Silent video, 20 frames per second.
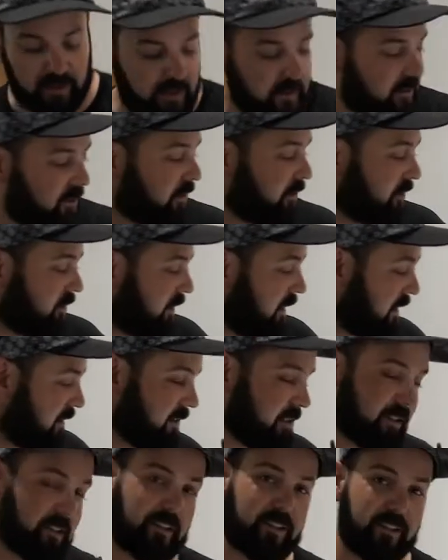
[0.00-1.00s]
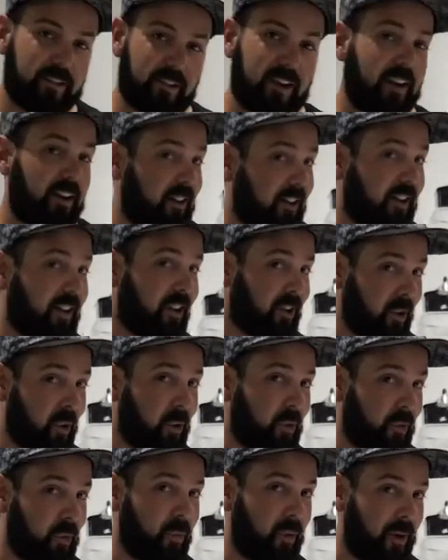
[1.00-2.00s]
need to treat this kind of like a
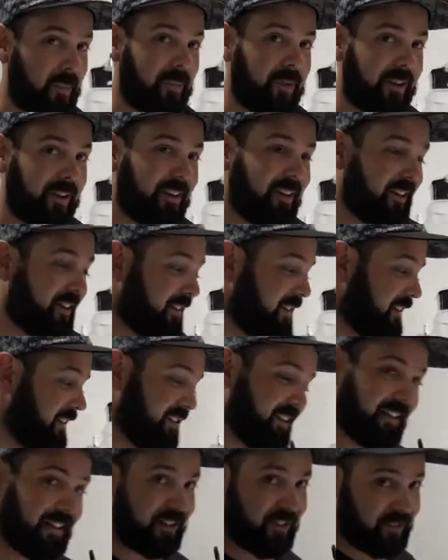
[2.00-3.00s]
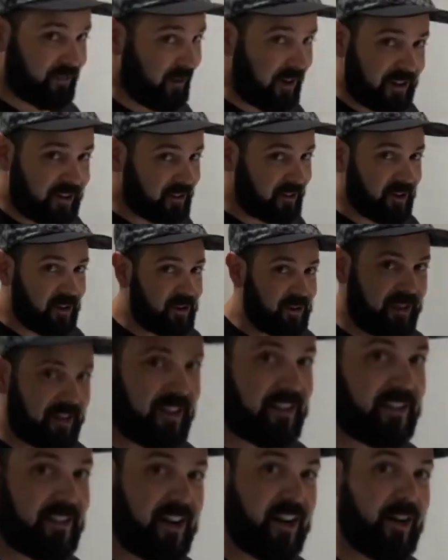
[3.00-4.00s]
loaded weapon. It's ready to go at
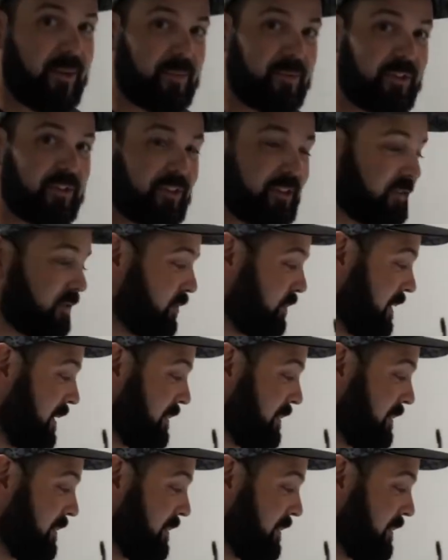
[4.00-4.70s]
any time. So just